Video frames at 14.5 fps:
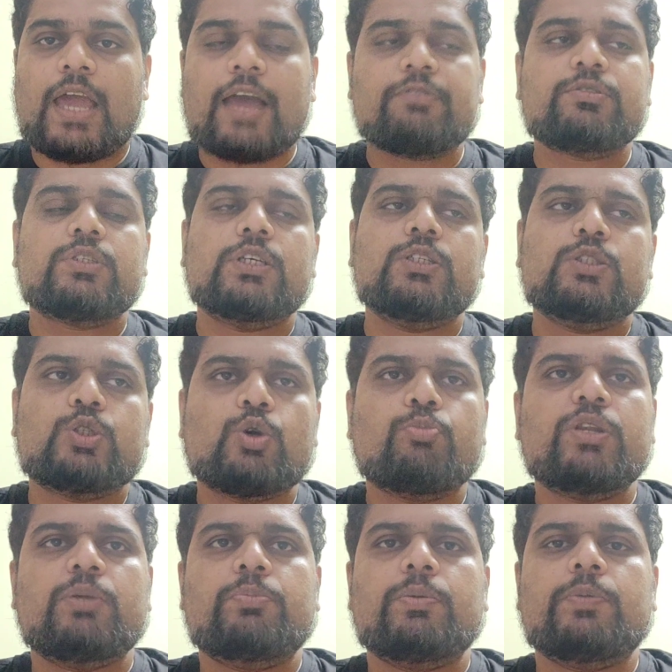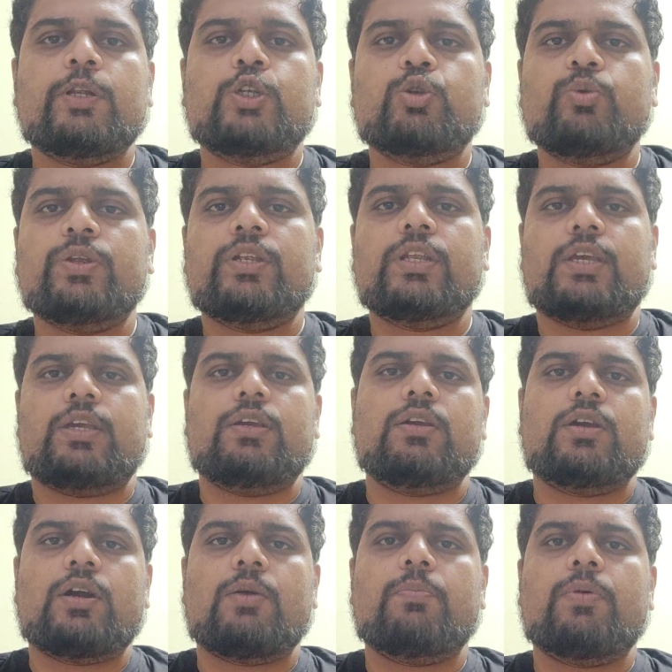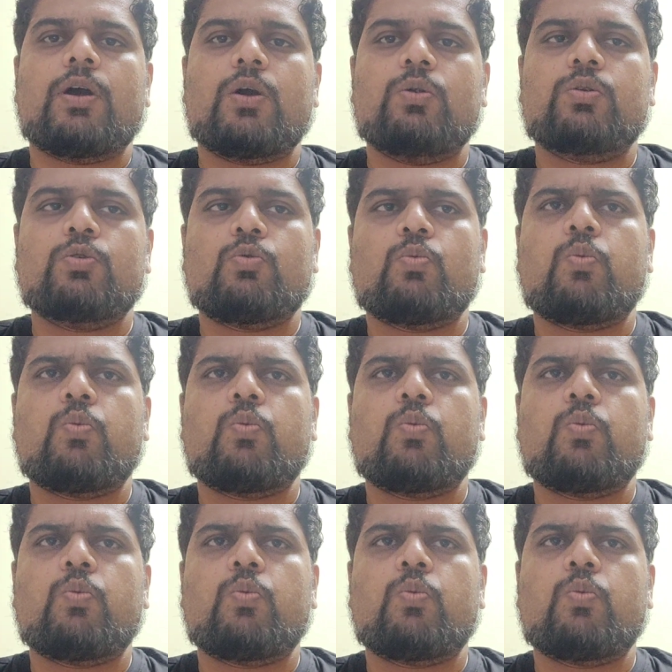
I have seen so many people tweeting about